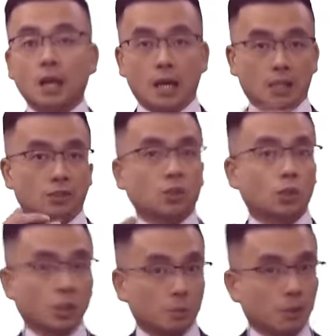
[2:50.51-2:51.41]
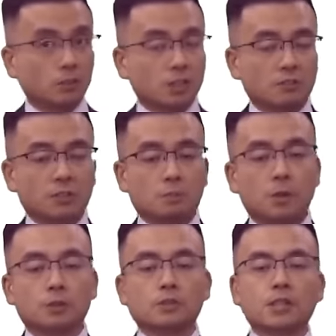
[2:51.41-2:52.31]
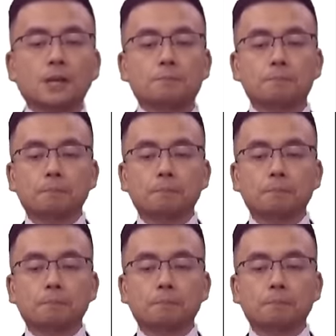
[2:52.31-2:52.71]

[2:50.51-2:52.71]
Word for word: It's talking about the dividend policy.